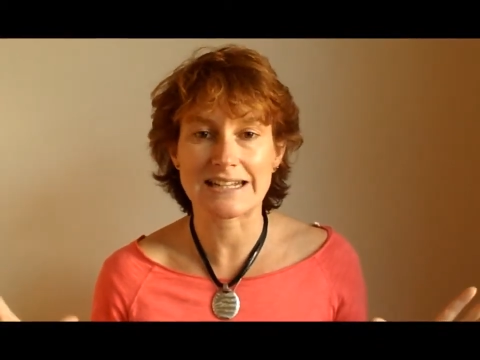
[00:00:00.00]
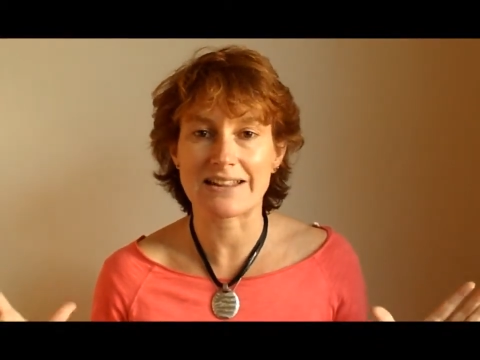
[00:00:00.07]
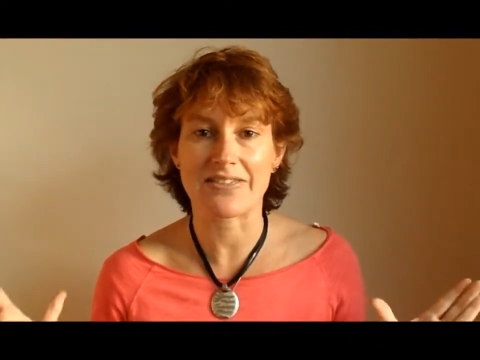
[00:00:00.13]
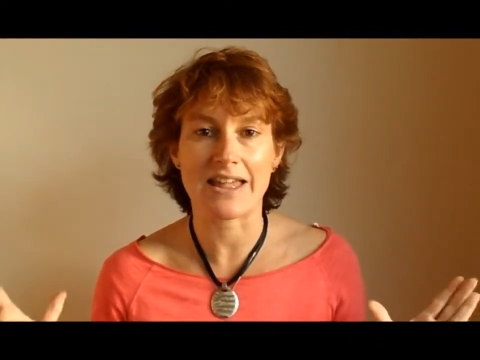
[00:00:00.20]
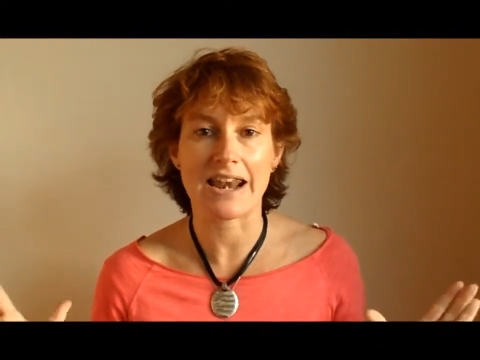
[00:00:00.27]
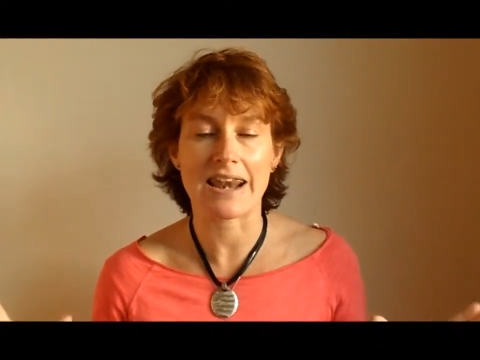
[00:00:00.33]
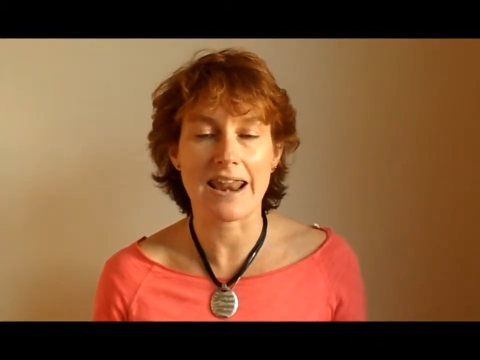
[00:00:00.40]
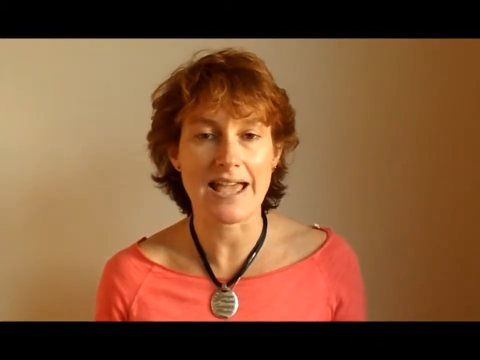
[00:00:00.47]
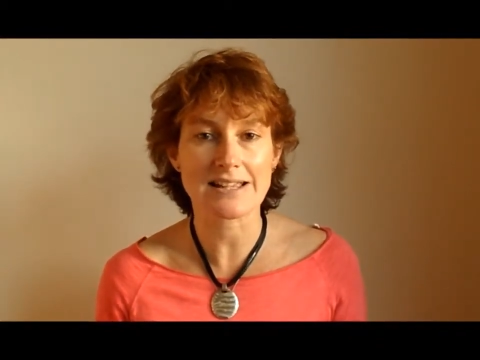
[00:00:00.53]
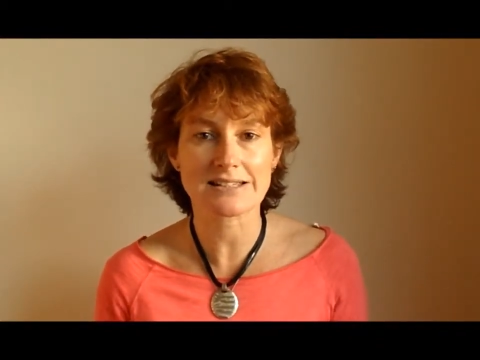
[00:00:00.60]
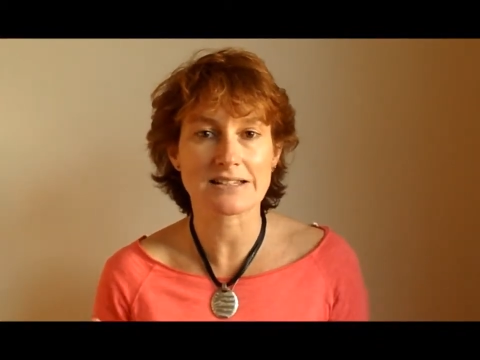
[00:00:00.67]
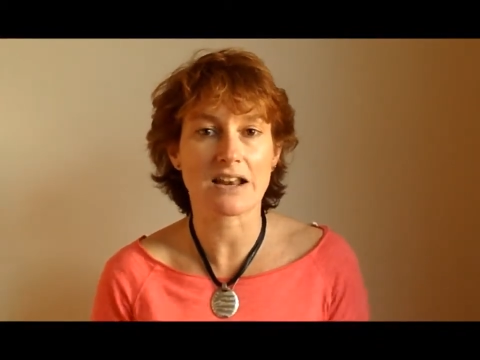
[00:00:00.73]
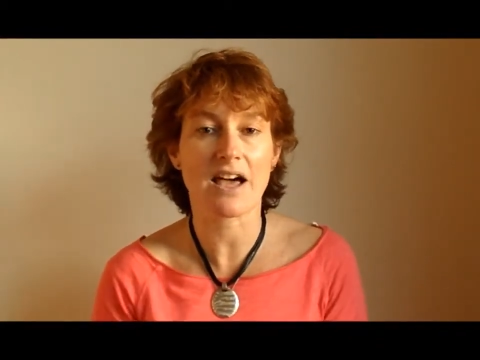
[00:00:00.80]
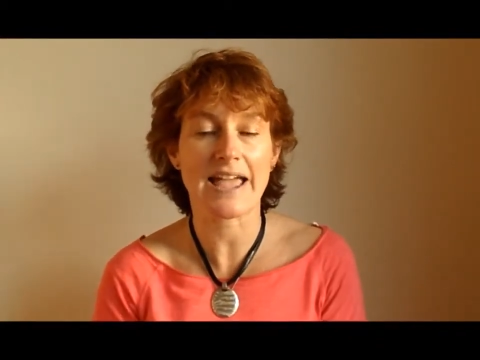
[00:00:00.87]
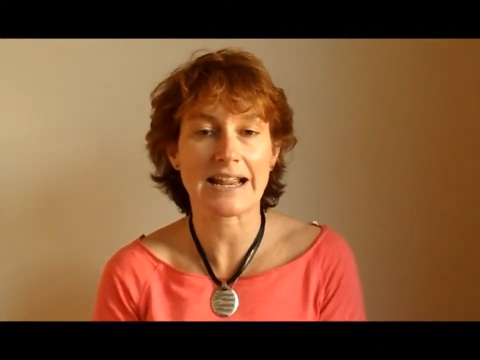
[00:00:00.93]
and they're less
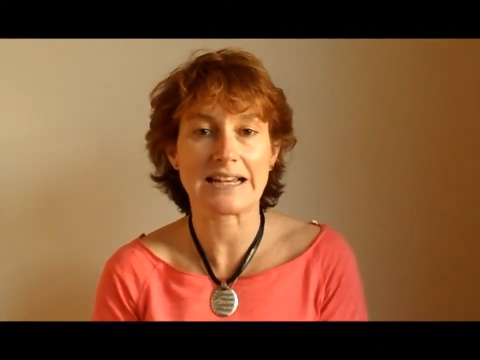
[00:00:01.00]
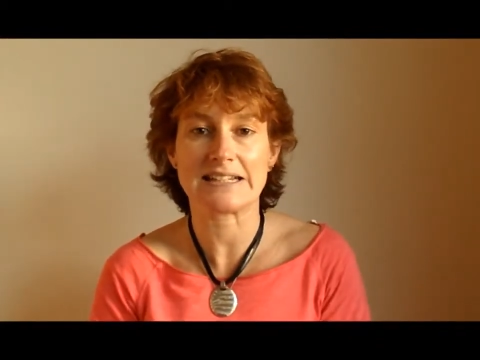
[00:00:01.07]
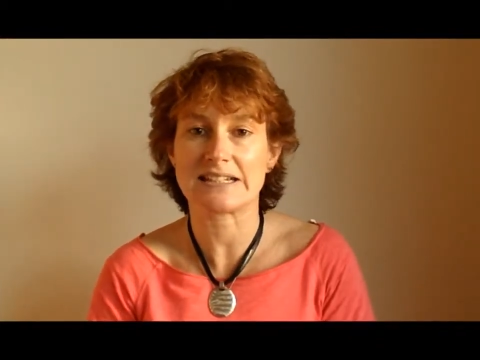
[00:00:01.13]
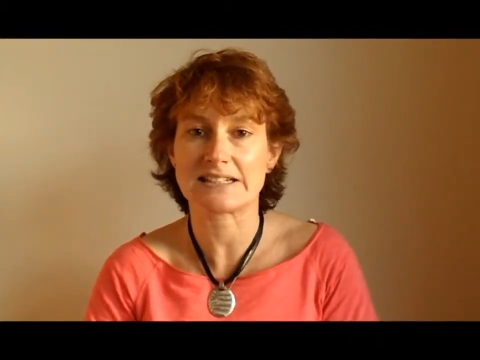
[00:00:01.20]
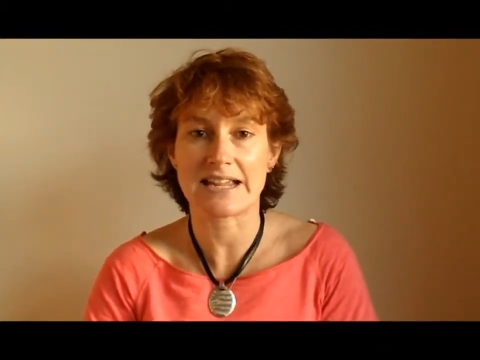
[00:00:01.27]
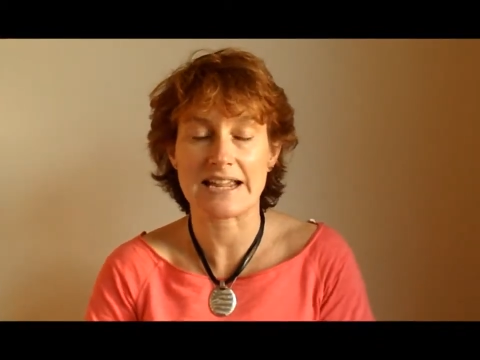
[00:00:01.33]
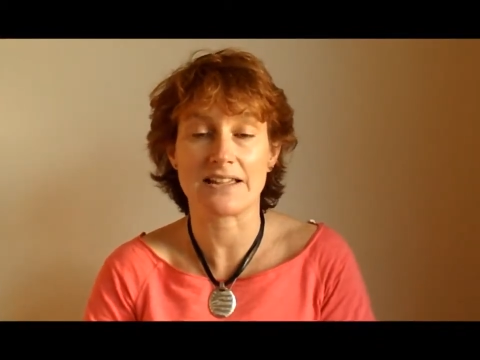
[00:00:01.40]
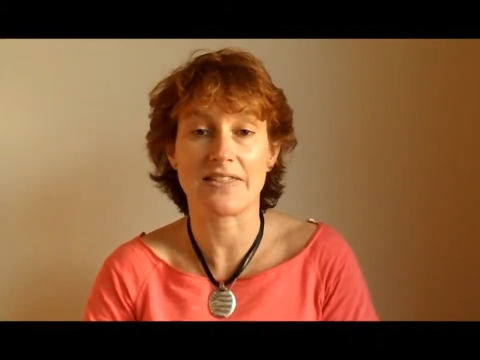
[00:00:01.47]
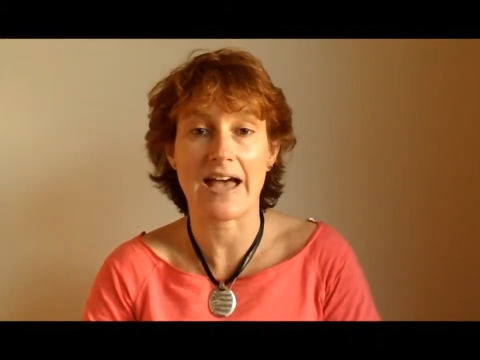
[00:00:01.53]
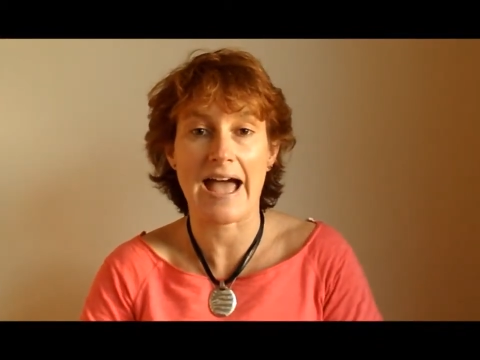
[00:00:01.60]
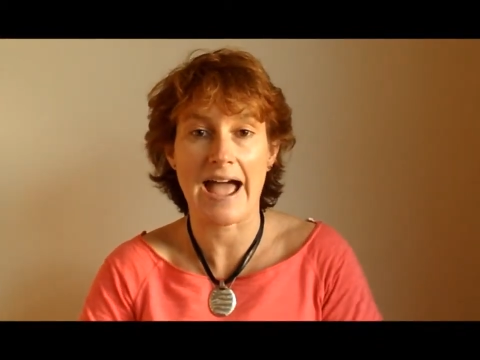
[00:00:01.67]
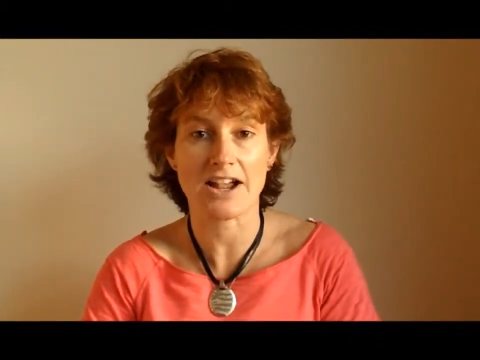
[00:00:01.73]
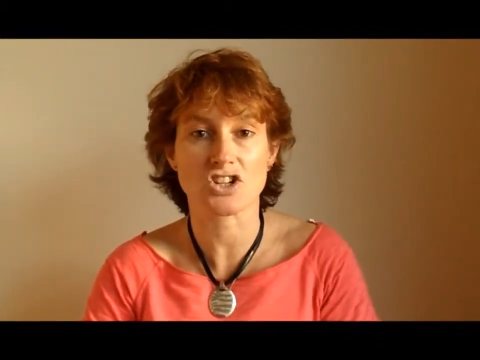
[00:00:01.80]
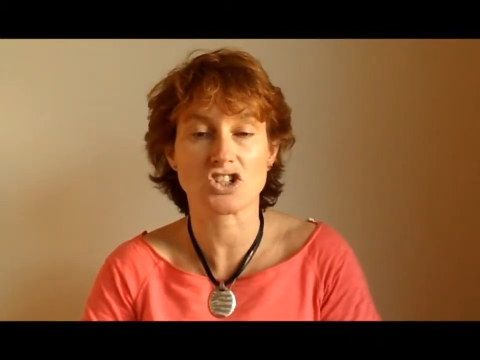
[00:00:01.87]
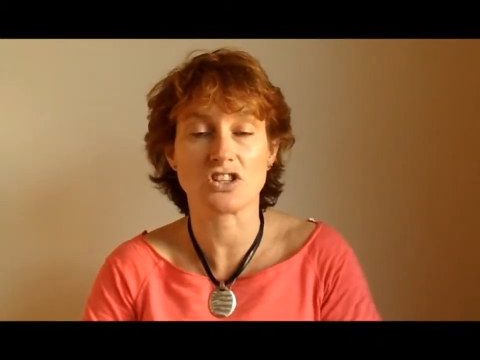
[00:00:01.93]
likely to take the
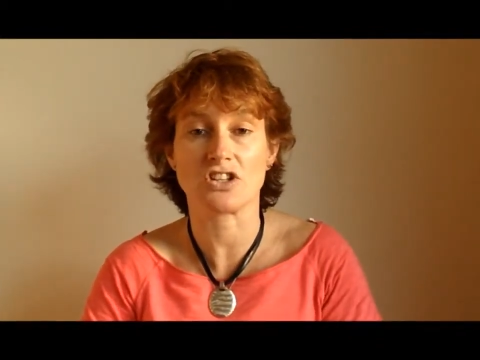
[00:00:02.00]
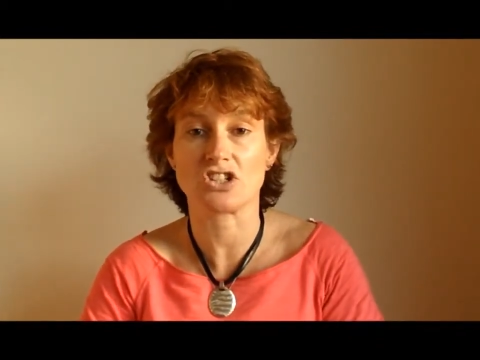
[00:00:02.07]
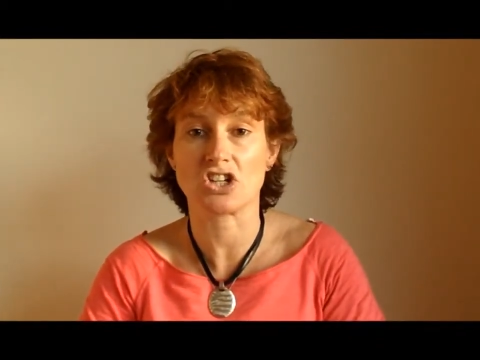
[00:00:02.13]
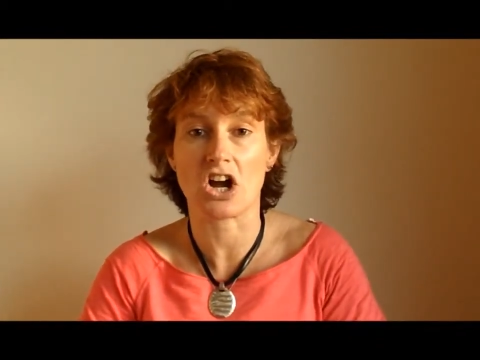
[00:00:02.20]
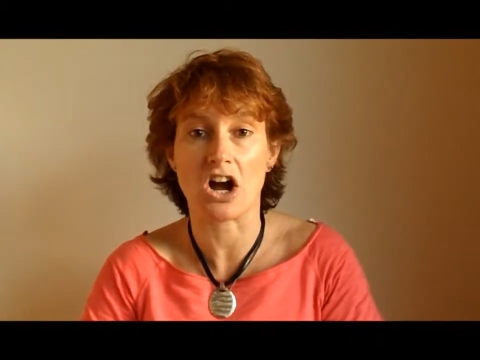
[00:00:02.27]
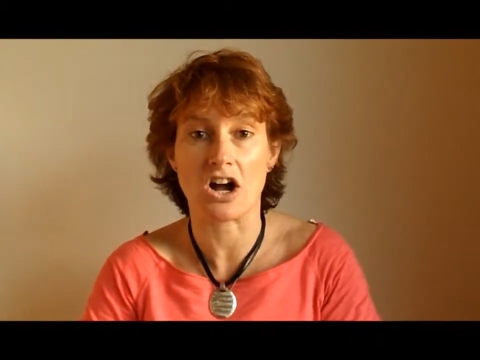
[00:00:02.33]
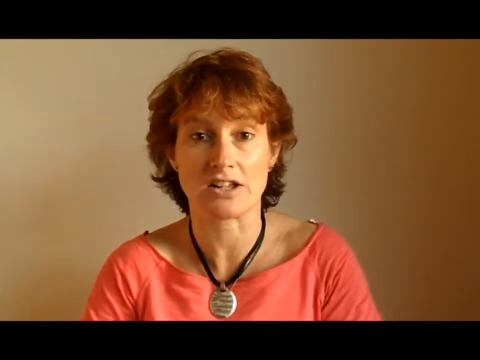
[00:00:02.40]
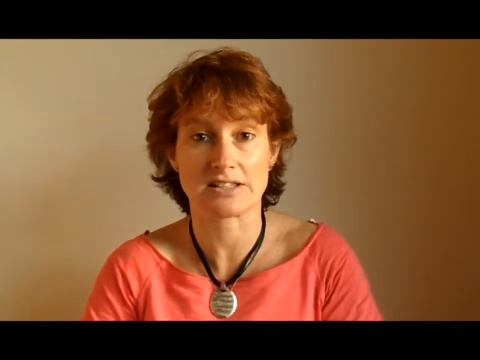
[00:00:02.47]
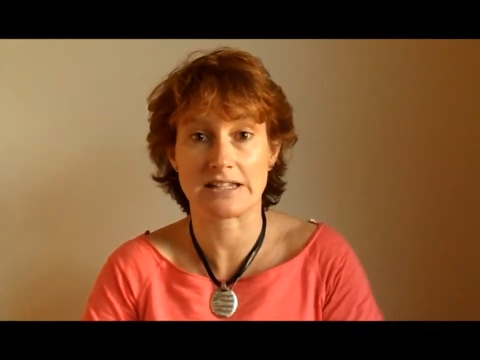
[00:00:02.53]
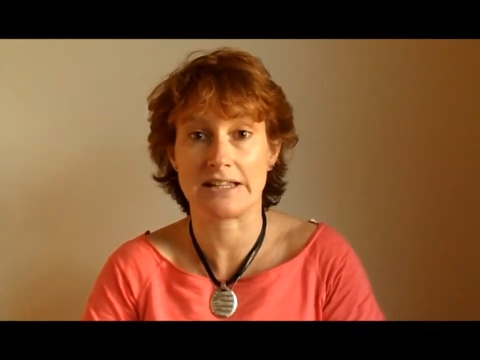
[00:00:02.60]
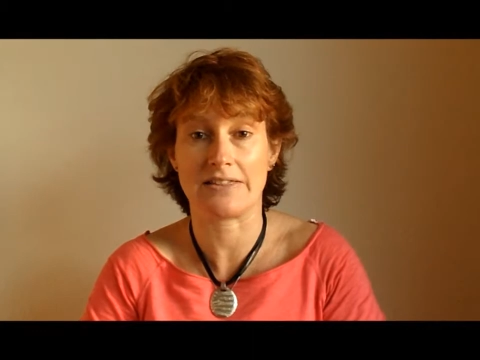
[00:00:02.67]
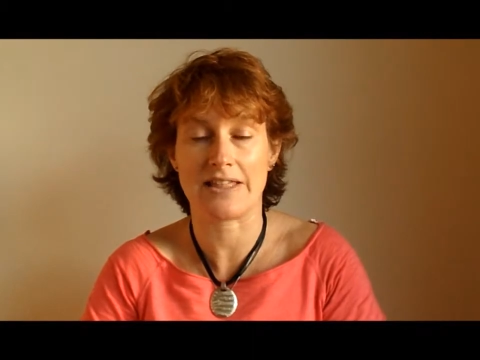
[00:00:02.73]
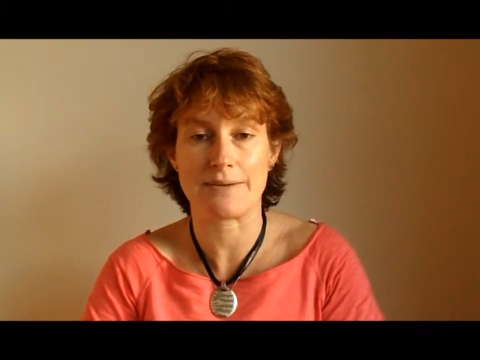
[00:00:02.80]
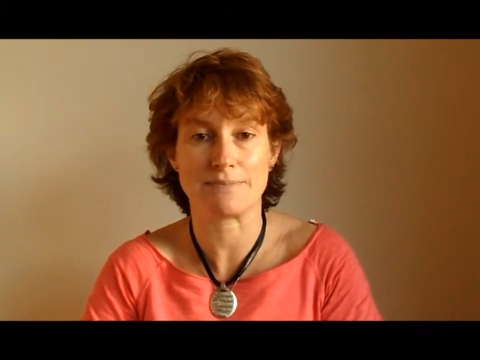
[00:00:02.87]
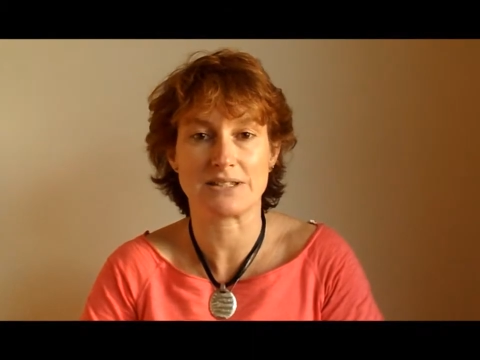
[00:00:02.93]
action that you're
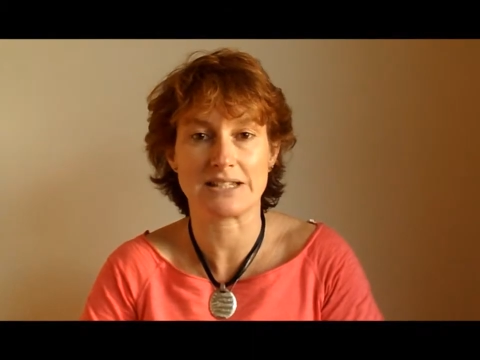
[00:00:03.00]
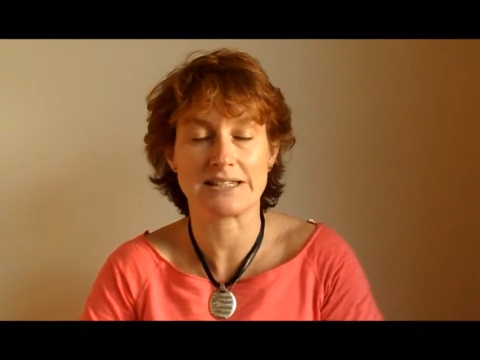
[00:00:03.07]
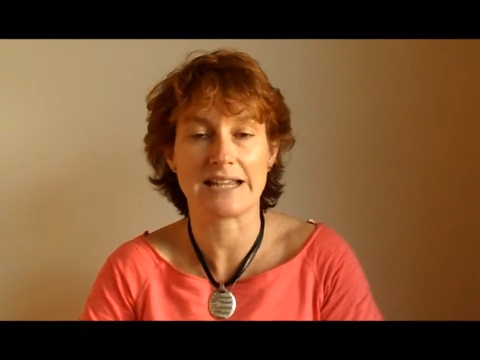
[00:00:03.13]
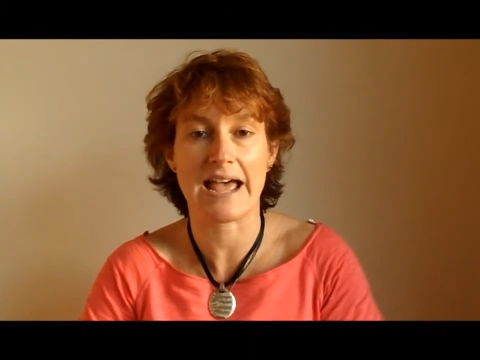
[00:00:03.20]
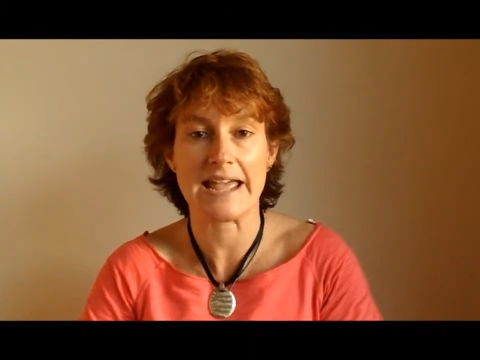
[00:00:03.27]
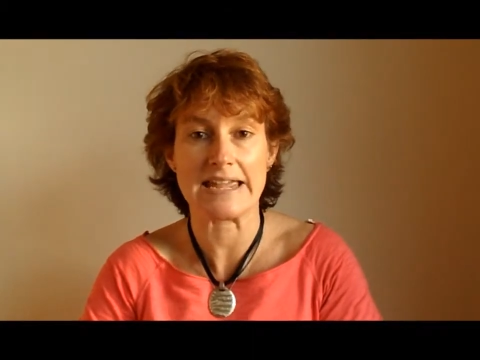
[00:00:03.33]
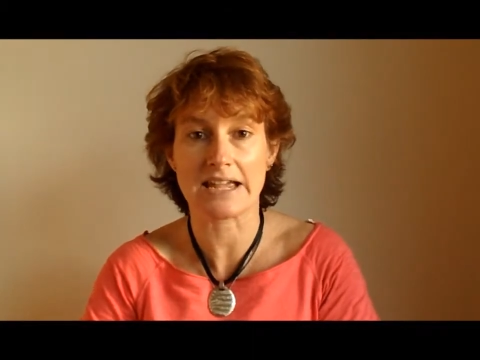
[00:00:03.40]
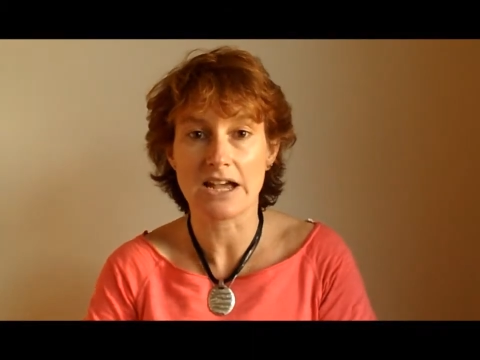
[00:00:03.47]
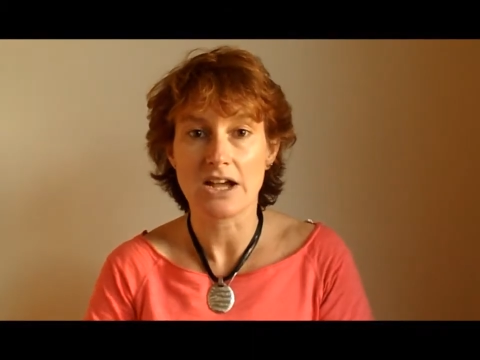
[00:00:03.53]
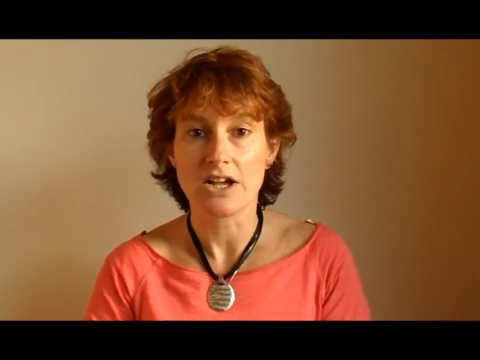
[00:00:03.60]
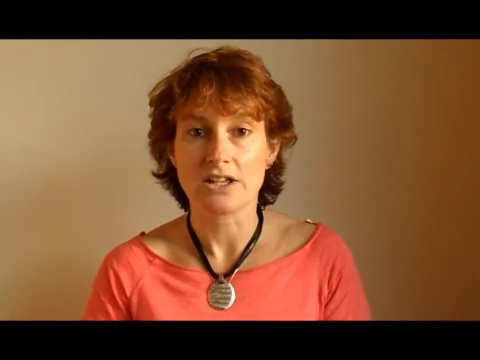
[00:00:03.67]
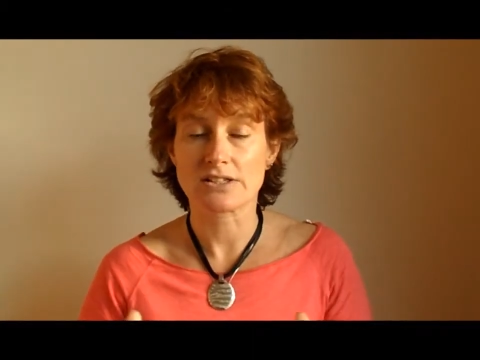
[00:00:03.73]
asking them to take.